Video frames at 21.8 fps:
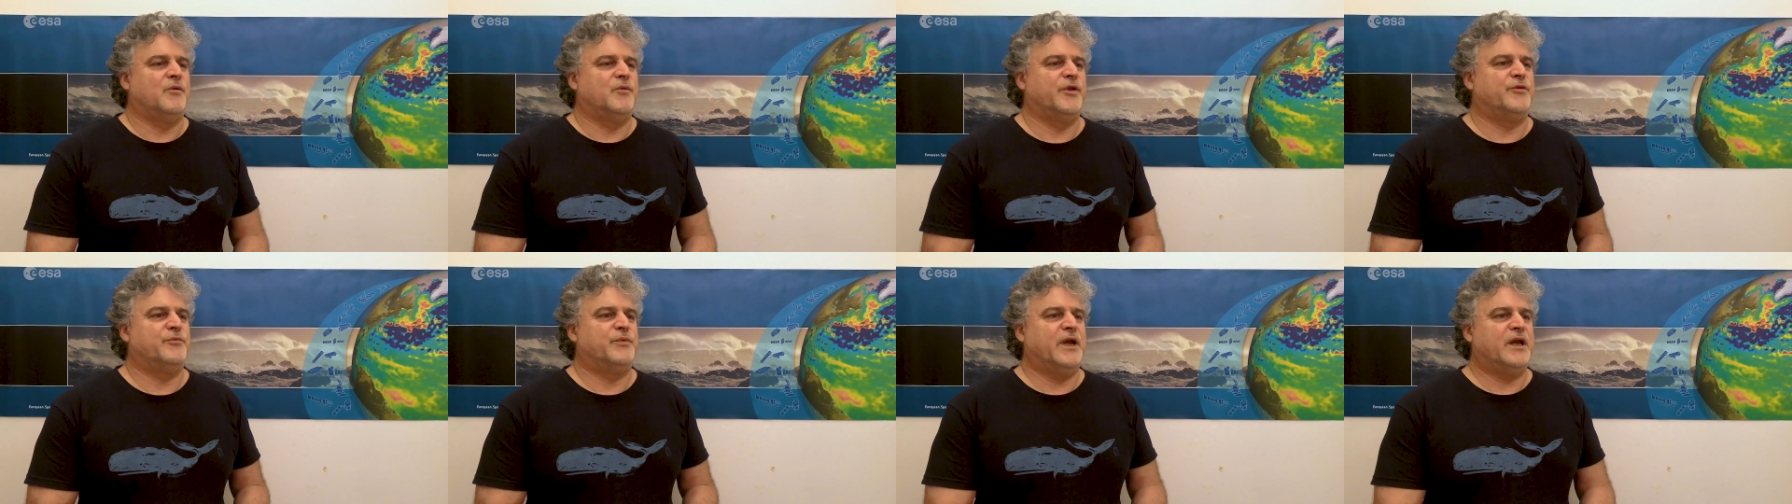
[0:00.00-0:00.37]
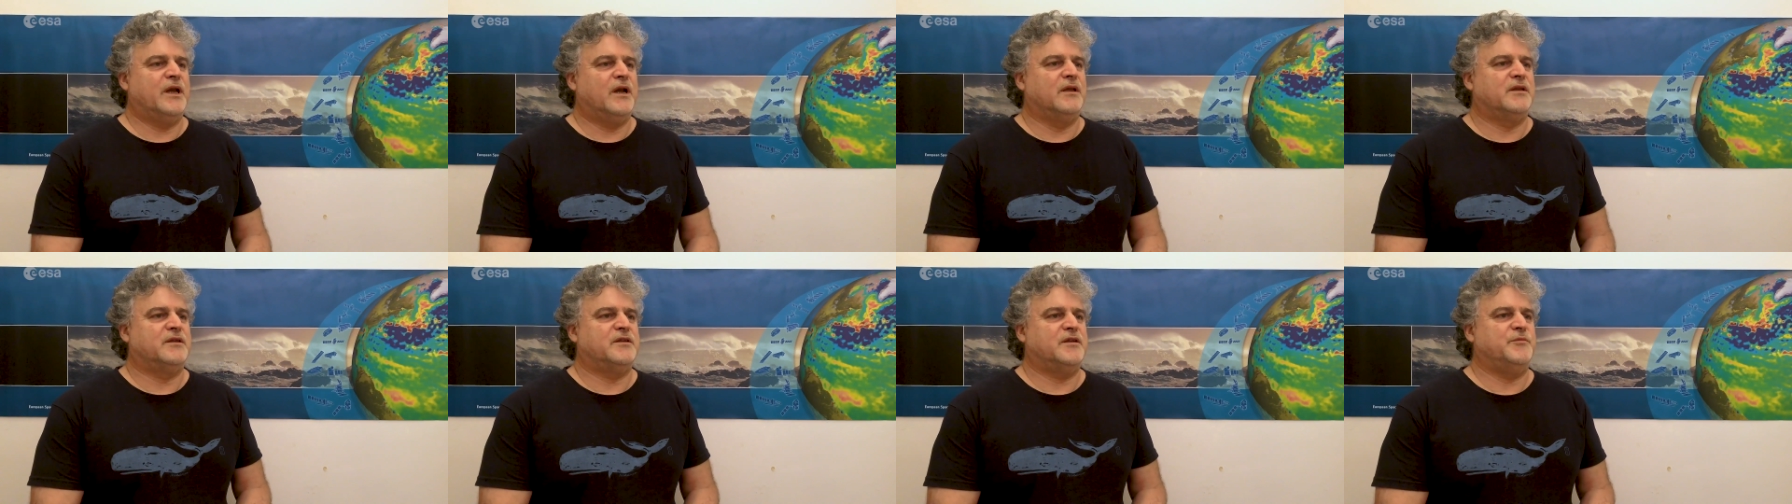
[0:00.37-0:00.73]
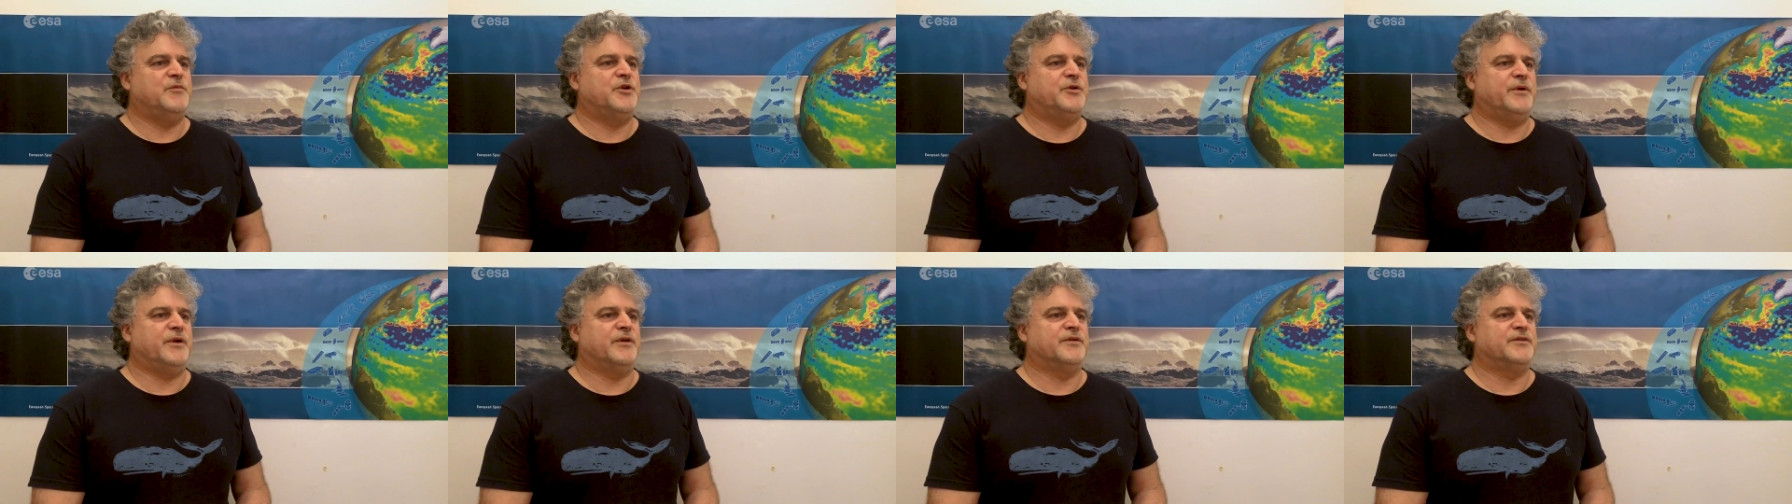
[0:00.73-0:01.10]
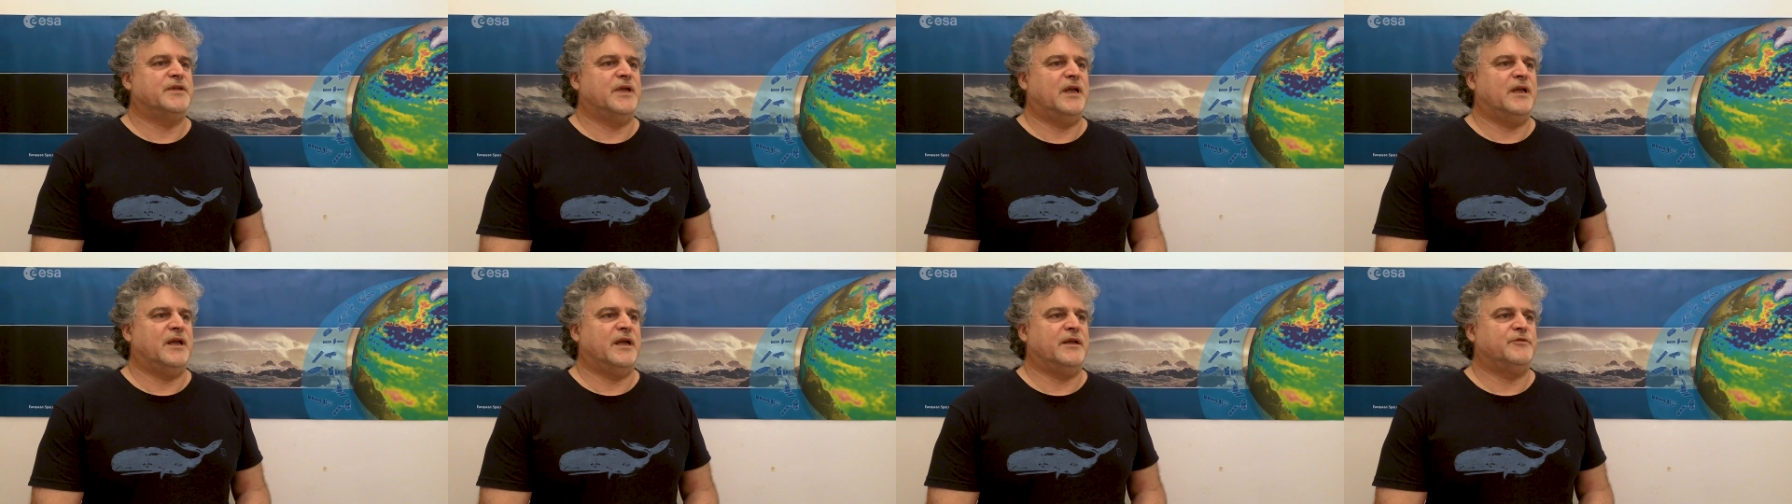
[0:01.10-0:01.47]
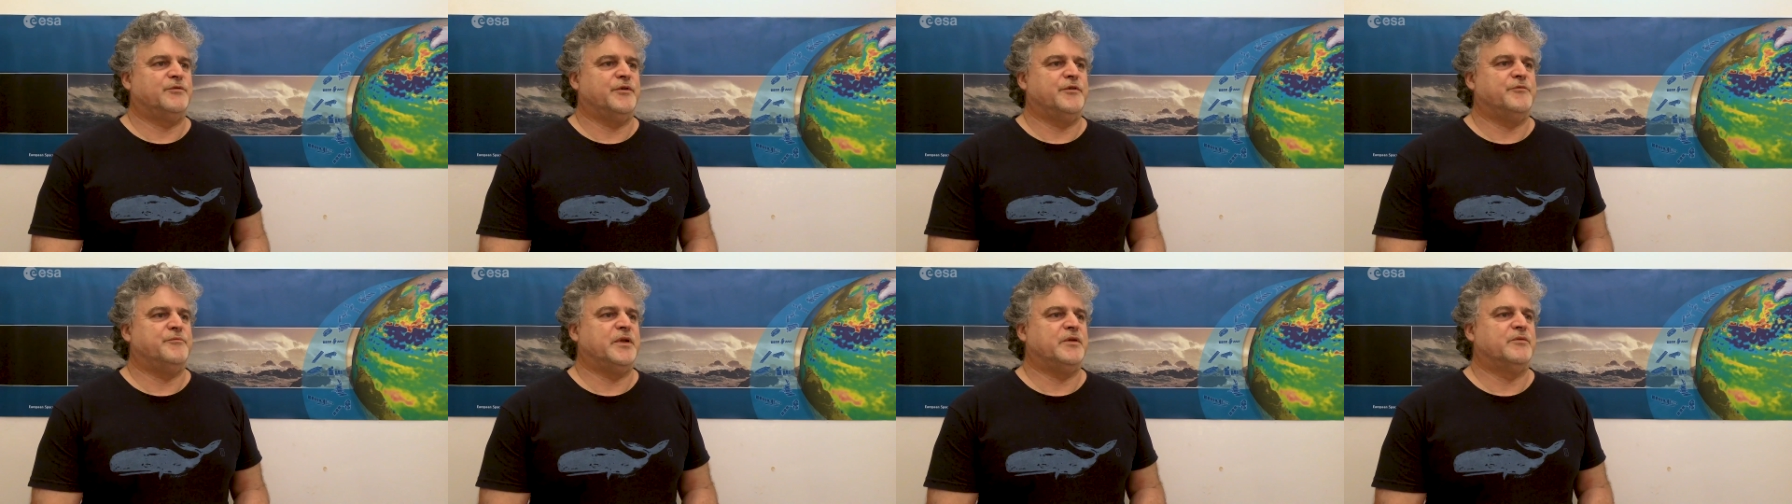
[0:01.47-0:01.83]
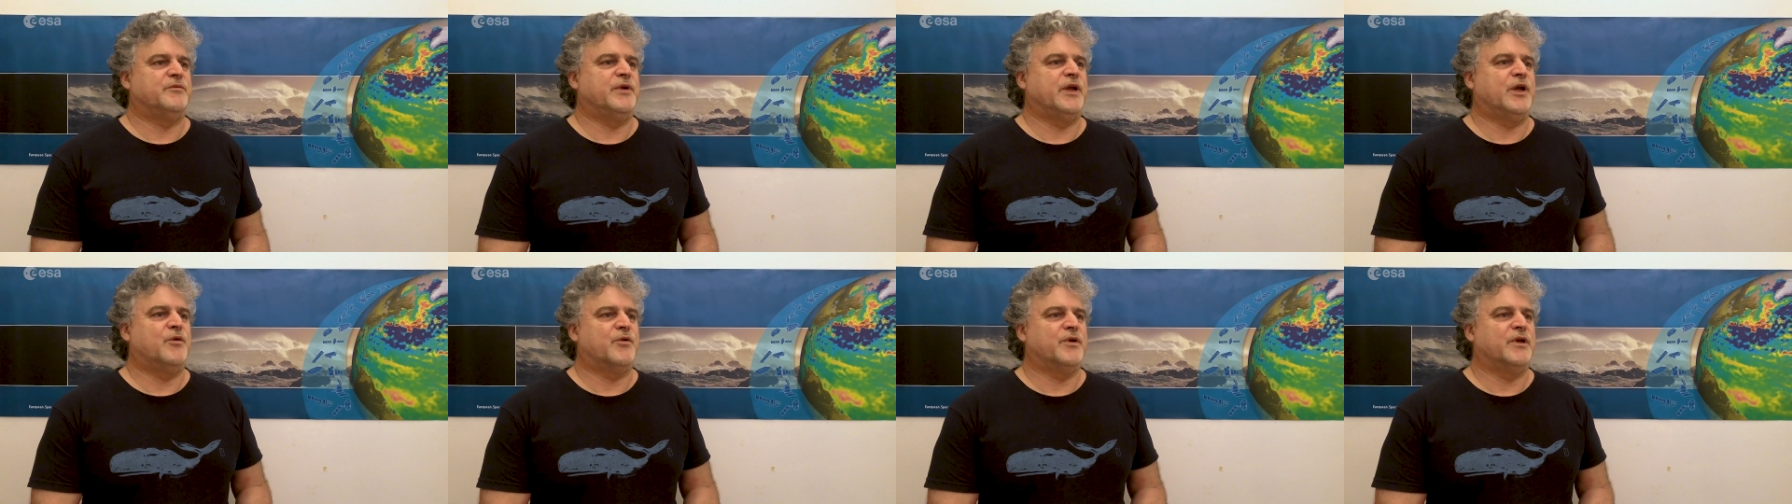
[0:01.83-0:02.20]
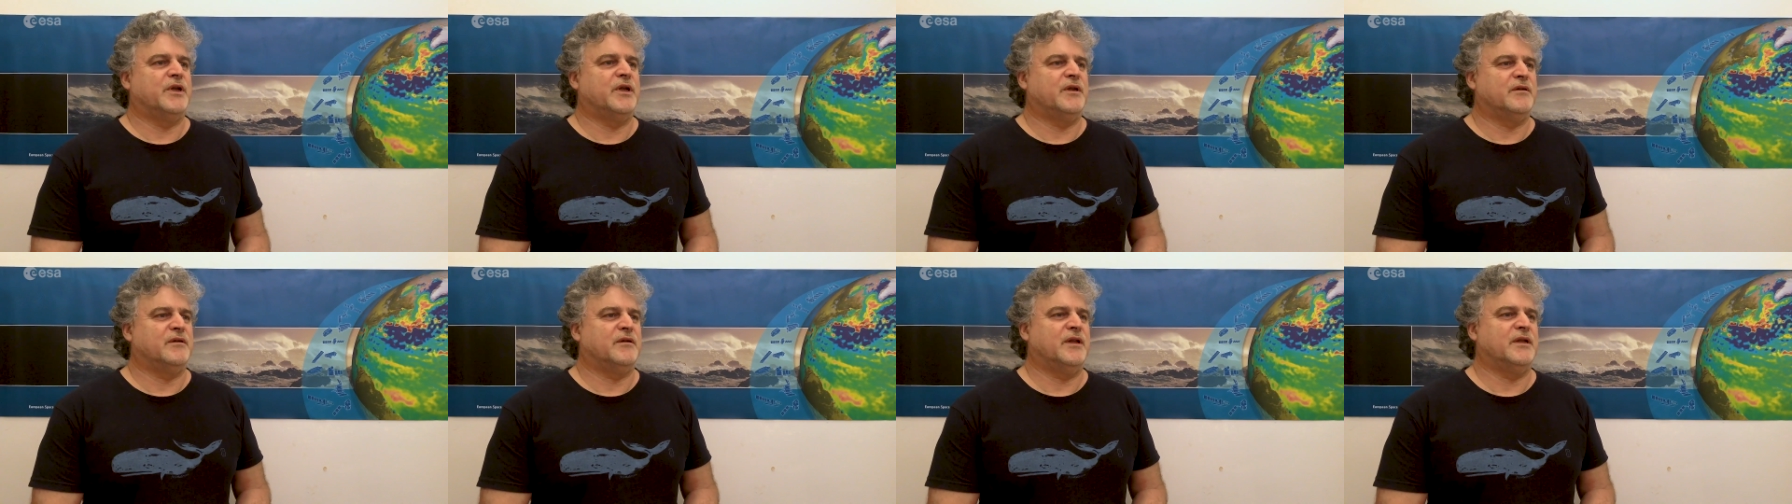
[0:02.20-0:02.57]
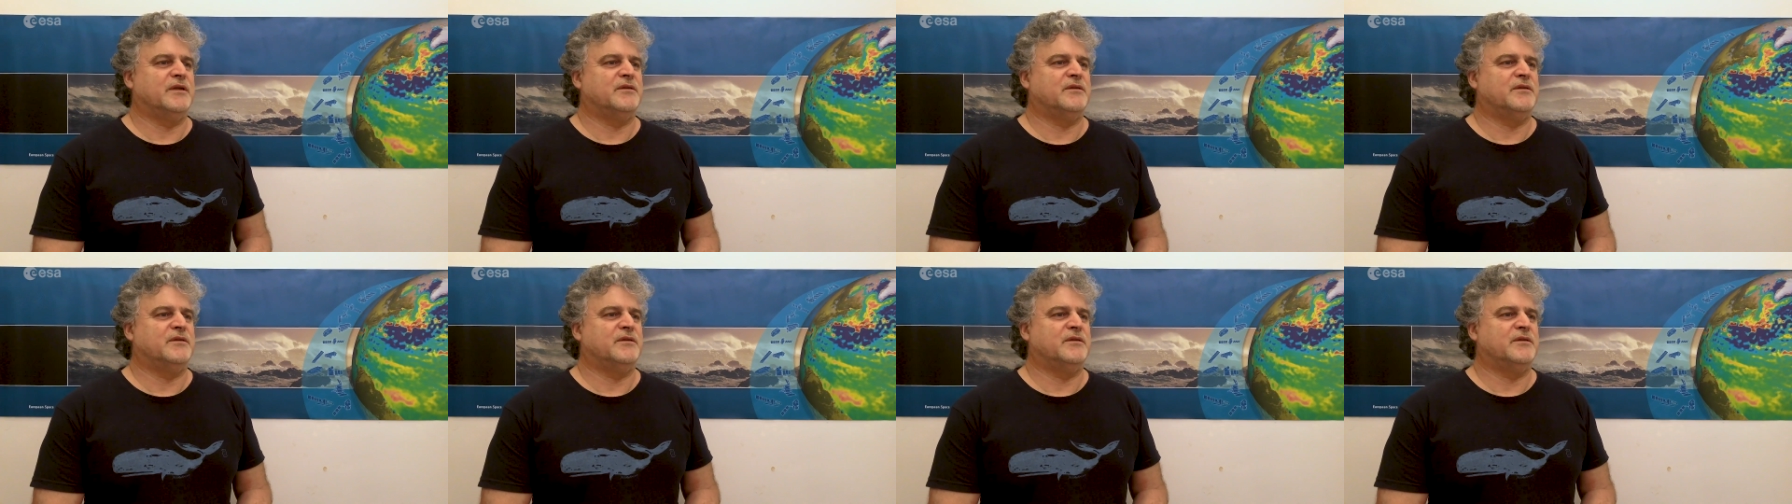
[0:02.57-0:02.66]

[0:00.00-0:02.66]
With radar altimetry on satellite, we've been recording